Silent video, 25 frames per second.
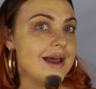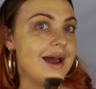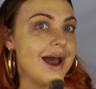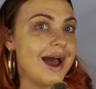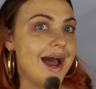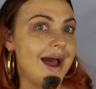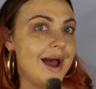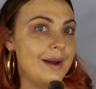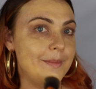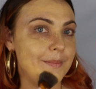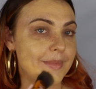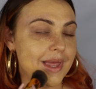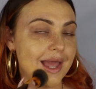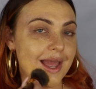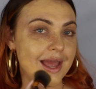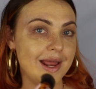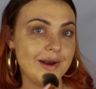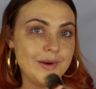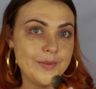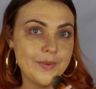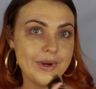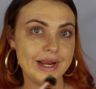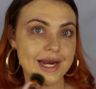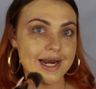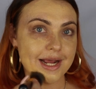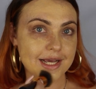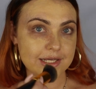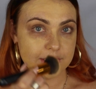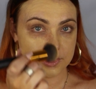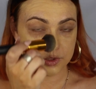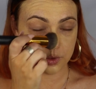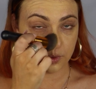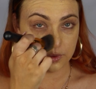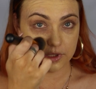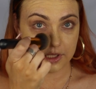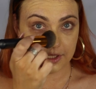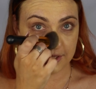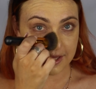And when I
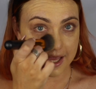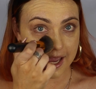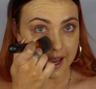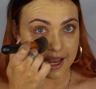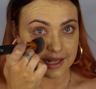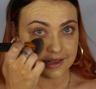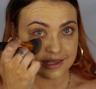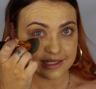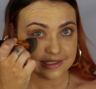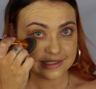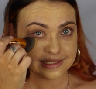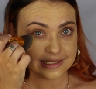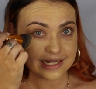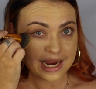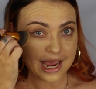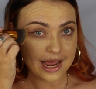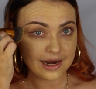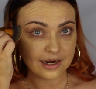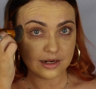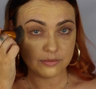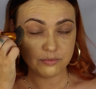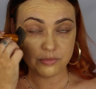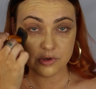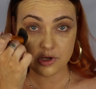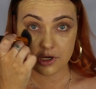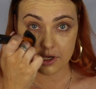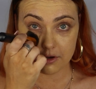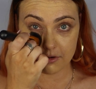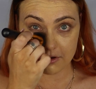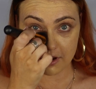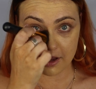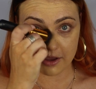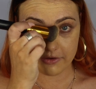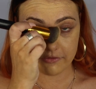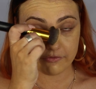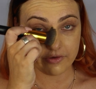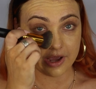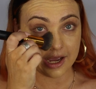saw that they had the stand at Beauty
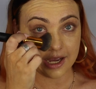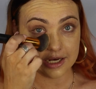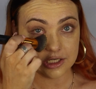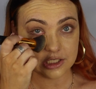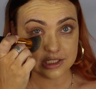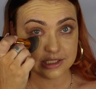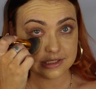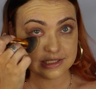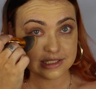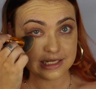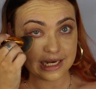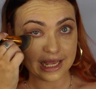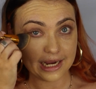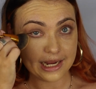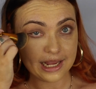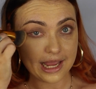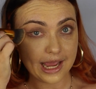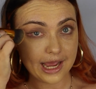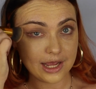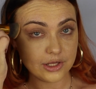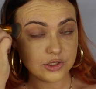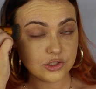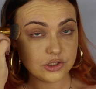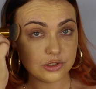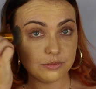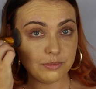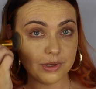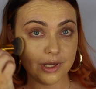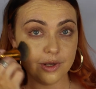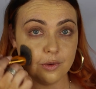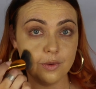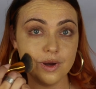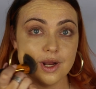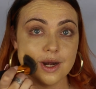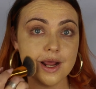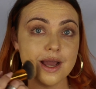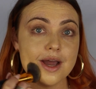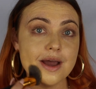Rev, I just like had to pick
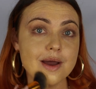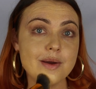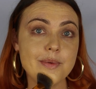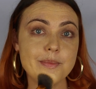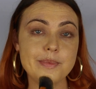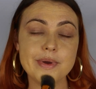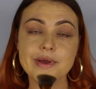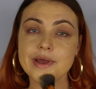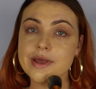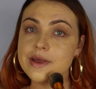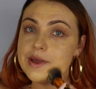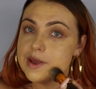one up.